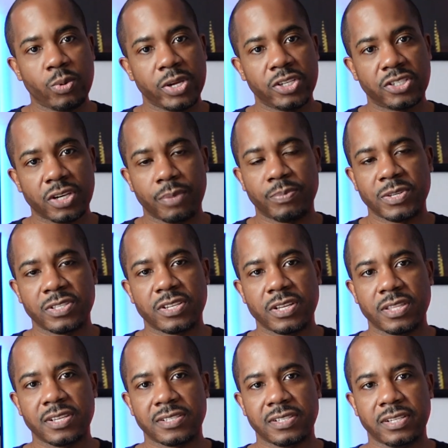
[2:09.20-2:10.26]
we jump into
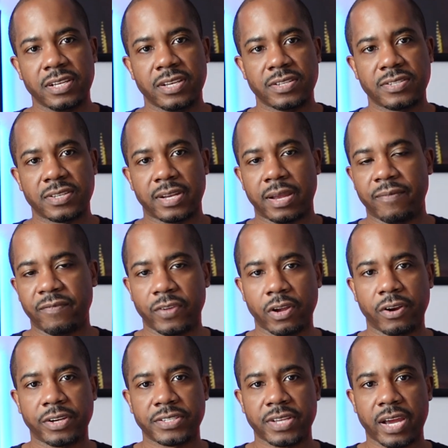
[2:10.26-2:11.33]
this list, and I'm
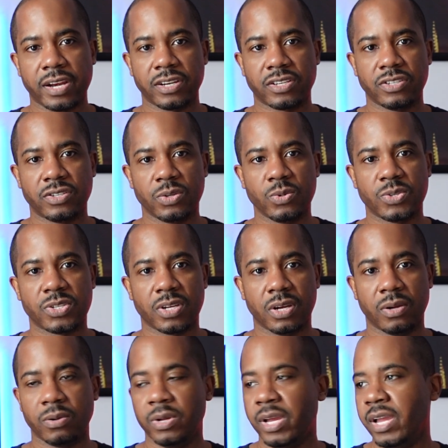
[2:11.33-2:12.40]
very excited to do
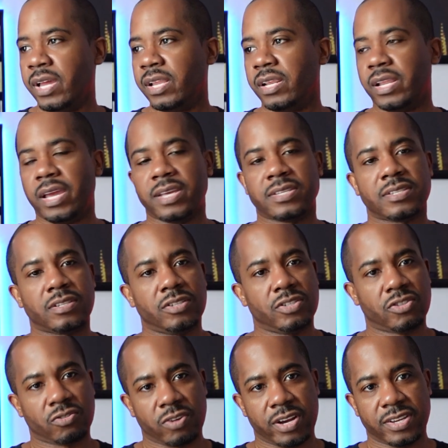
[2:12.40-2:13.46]
so, let's
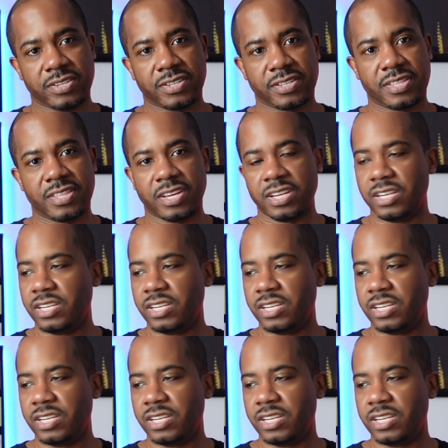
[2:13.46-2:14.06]
address the